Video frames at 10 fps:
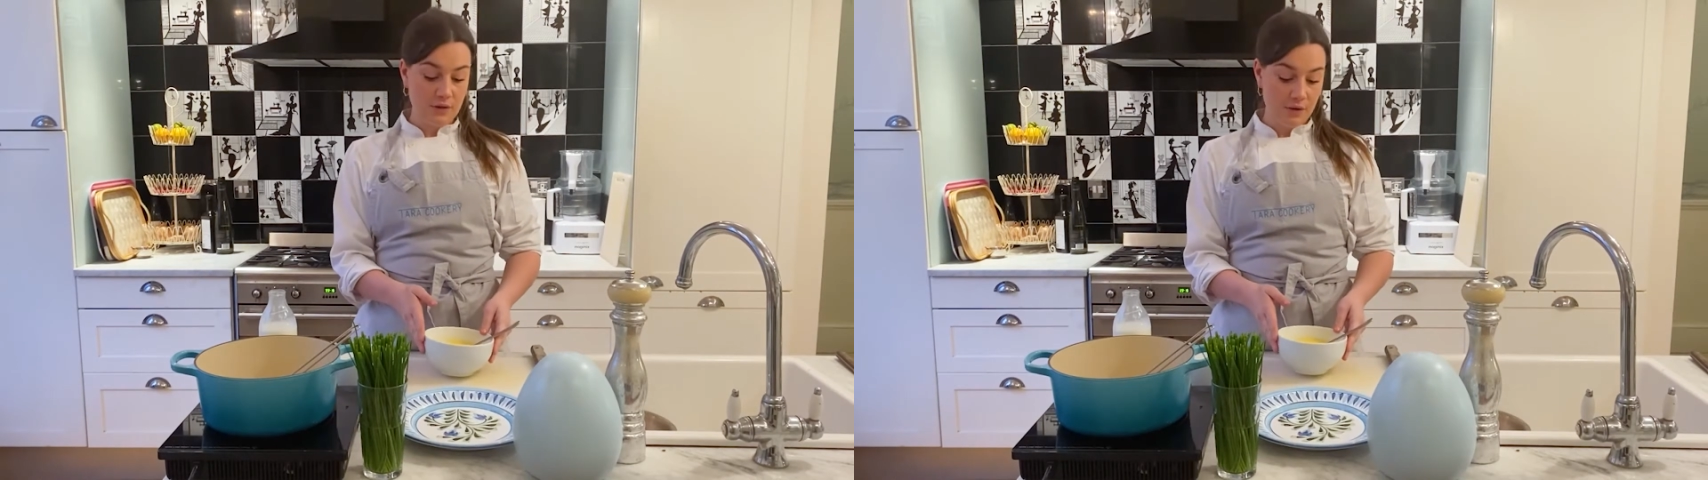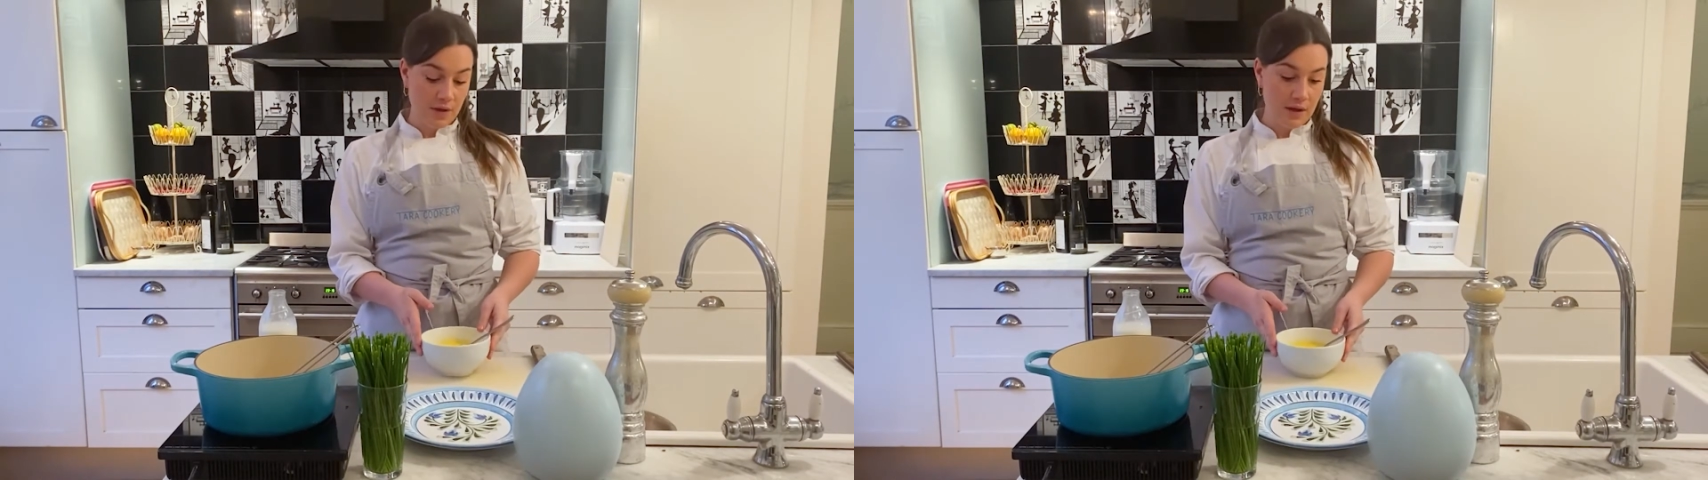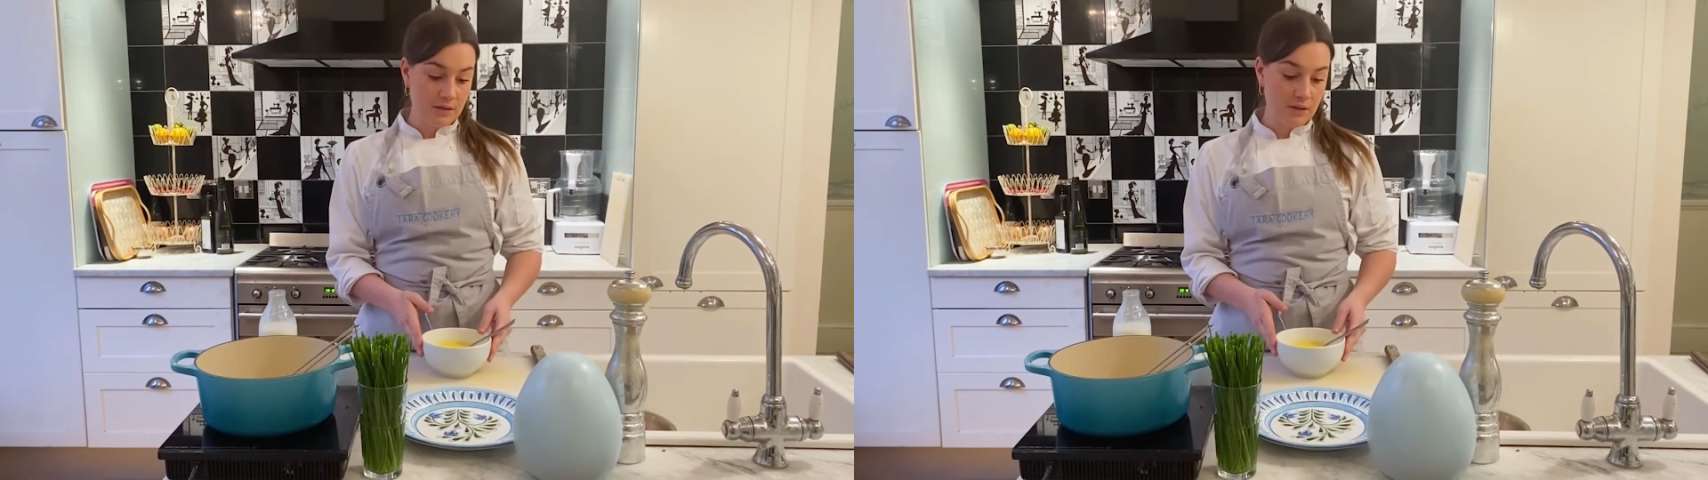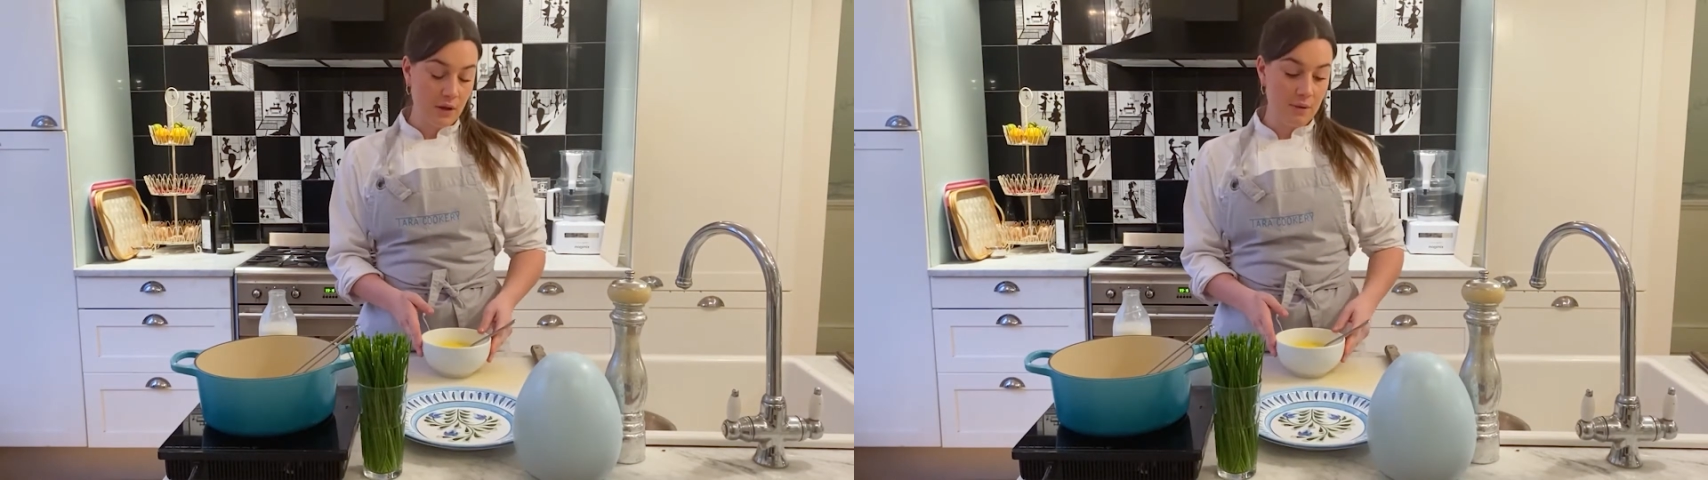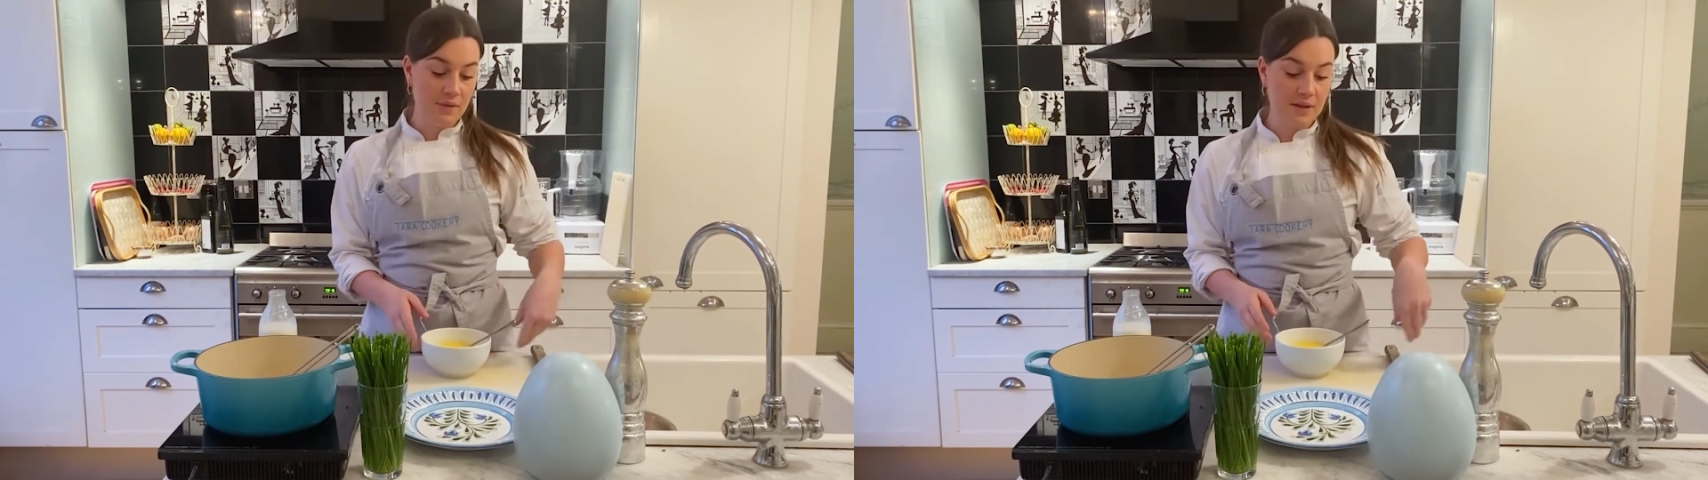two things to go
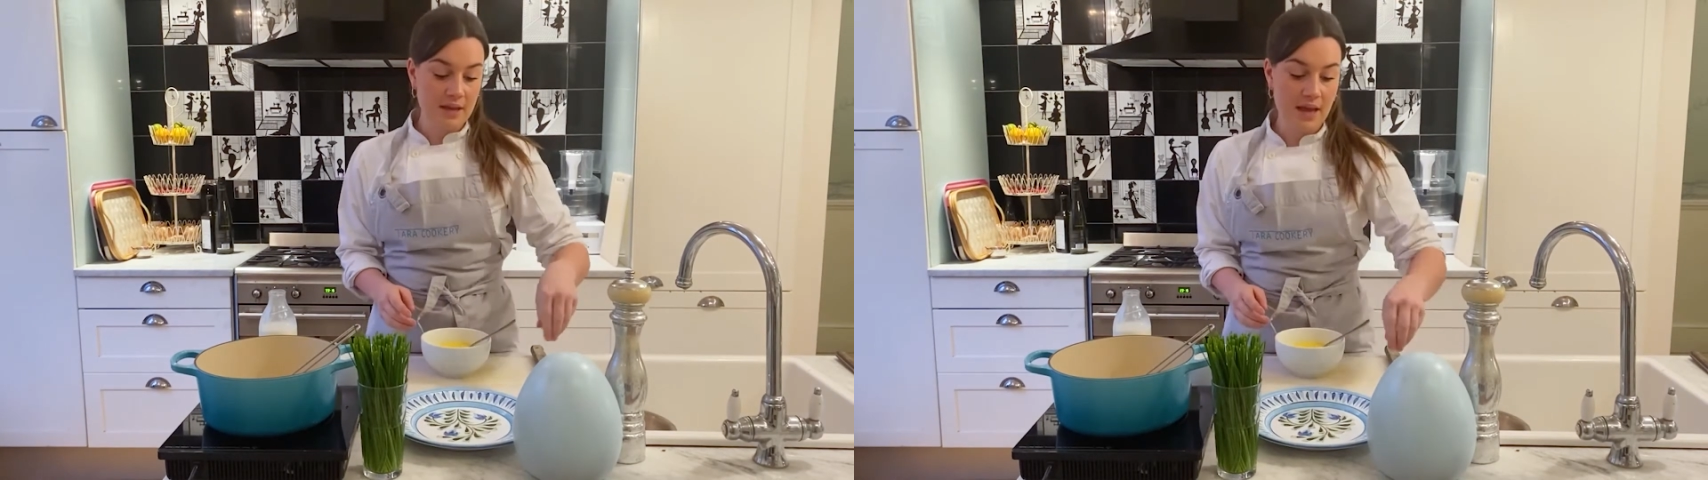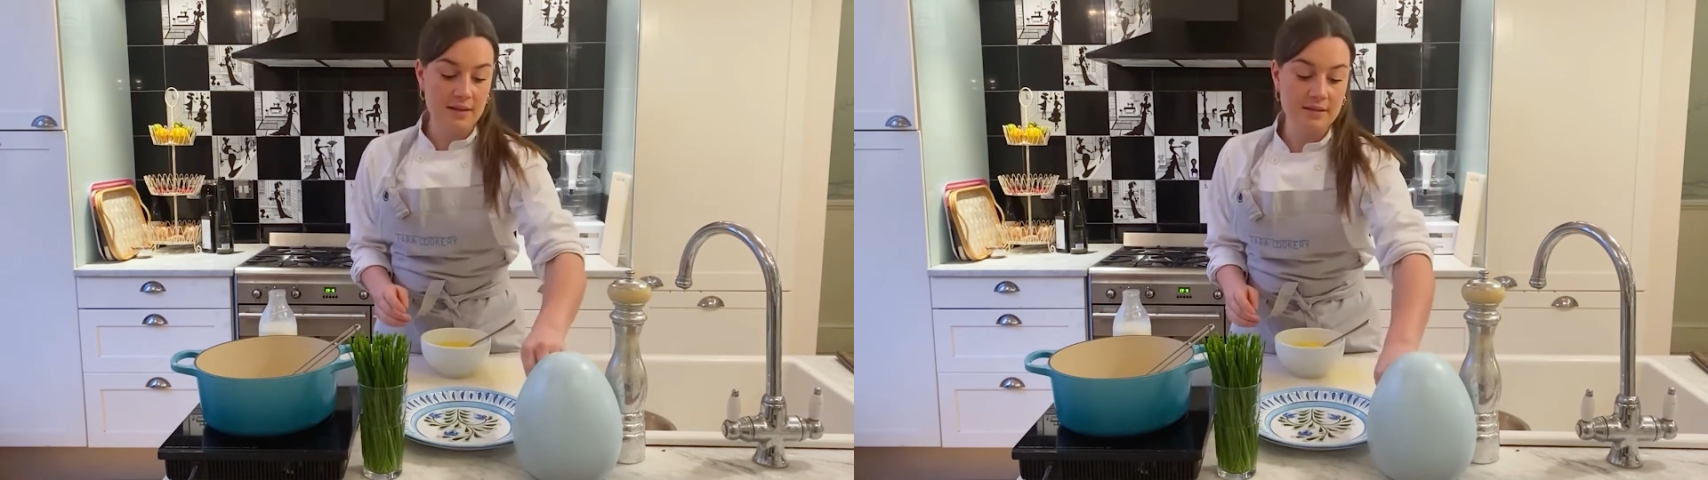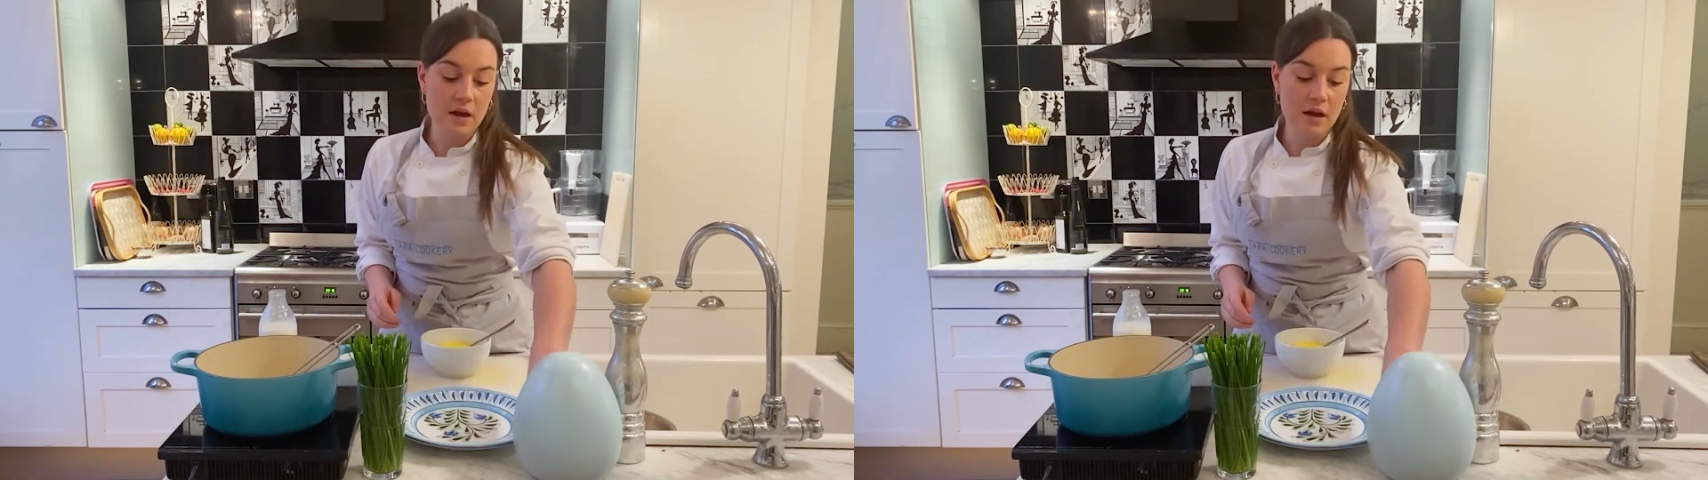in with these eggs